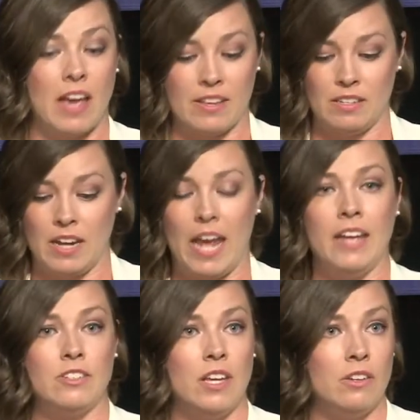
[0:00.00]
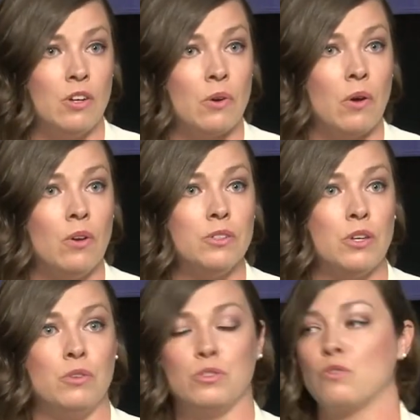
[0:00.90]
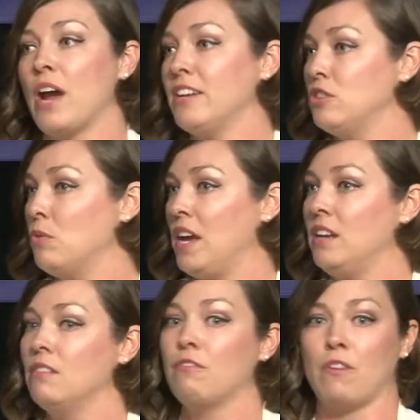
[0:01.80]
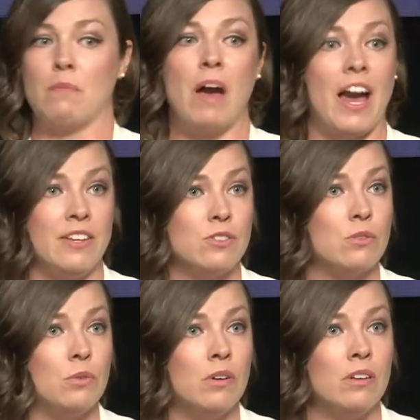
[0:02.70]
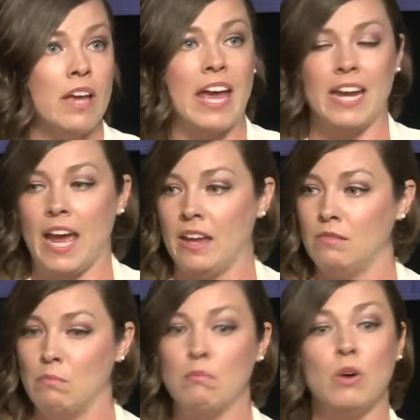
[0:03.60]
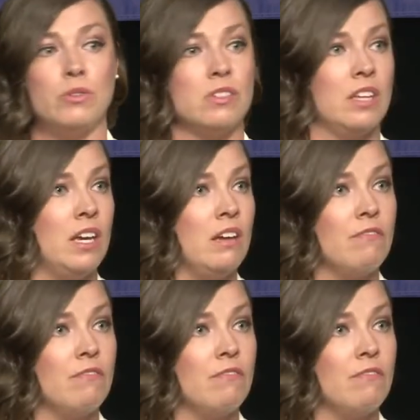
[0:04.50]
as an 18-year-old who's graduated from high school and had mostly,